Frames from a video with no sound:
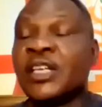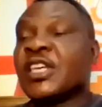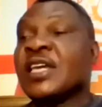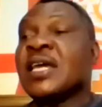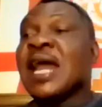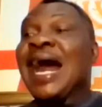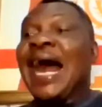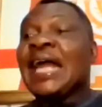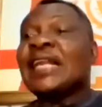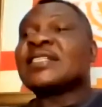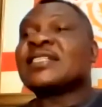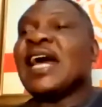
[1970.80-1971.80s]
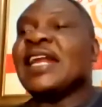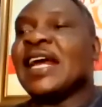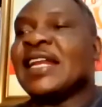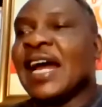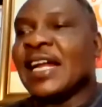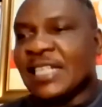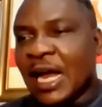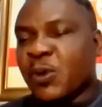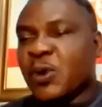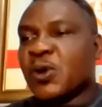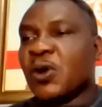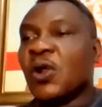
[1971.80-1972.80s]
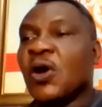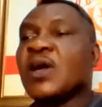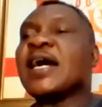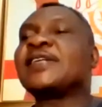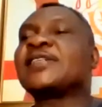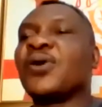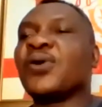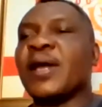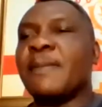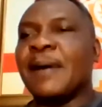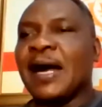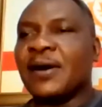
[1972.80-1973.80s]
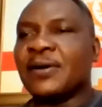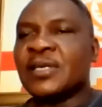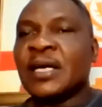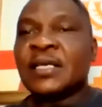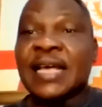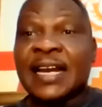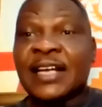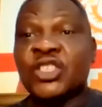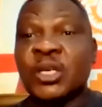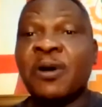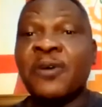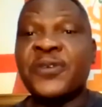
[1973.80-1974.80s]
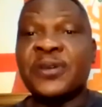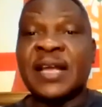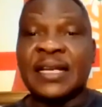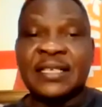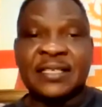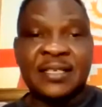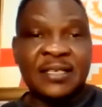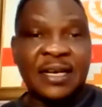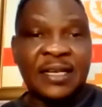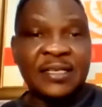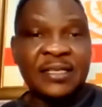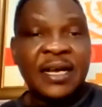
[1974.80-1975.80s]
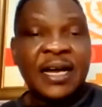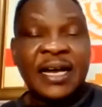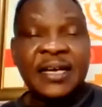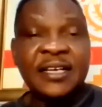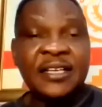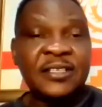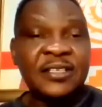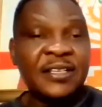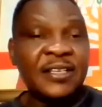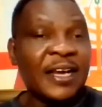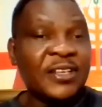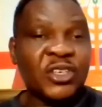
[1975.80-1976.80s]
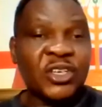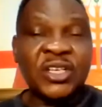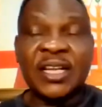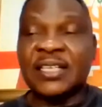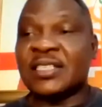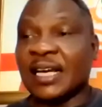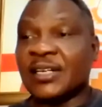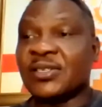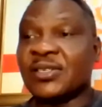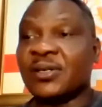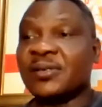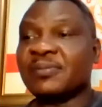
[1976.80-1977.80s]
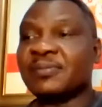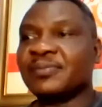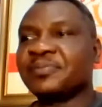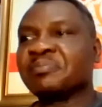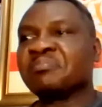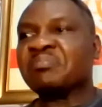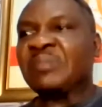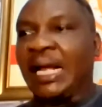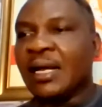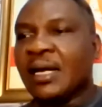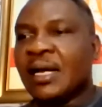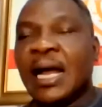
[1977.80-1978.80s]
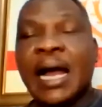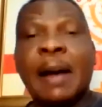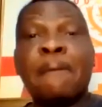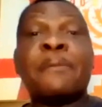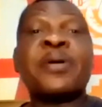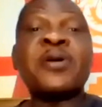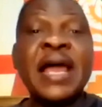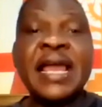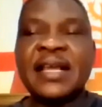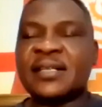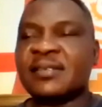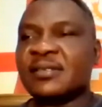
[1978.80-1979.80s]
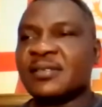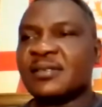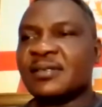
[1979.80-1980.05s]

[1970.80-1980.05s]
You see, I decided that I will no longer talk about. There are some of you that is in, uh, uh in, in the educational sector. I'm praying